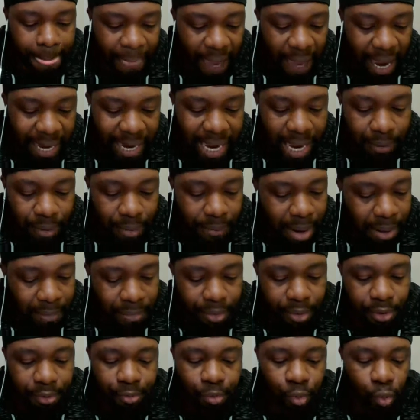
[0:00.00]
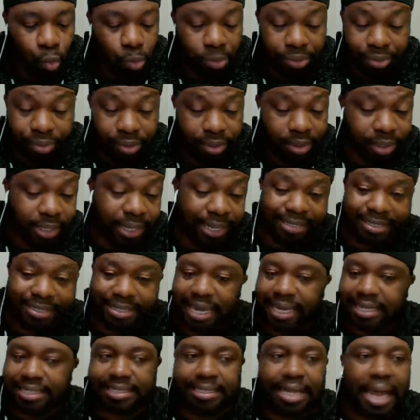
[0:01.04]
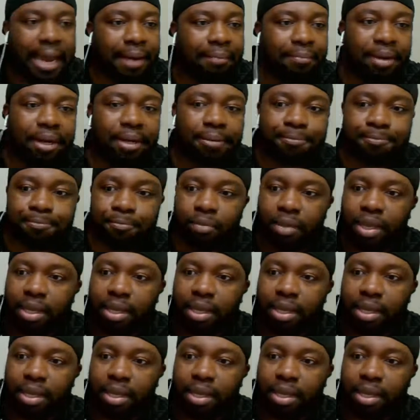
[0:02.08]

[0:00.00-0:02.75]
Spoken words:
I can't remember the exact stat, but